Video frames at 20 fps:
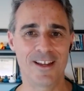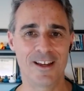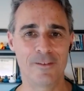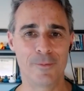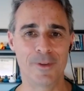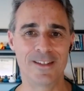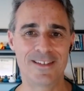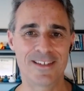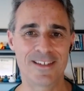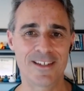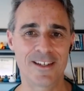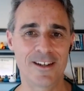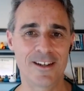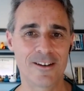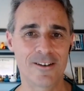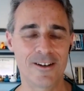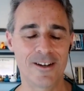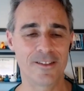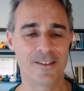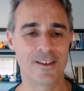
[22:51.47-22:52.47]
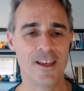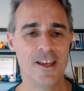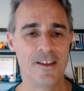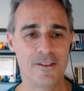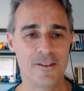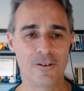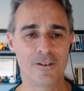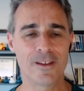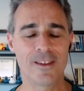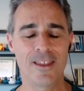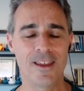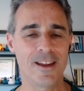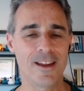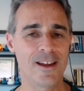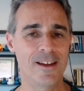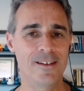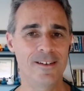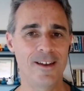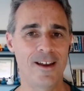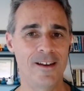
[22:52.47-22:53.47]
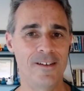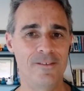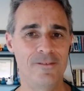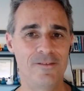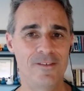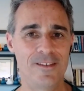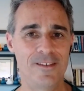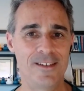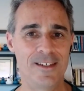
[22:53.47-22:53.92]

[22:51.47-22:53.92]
I've been sitting on it. The only thing I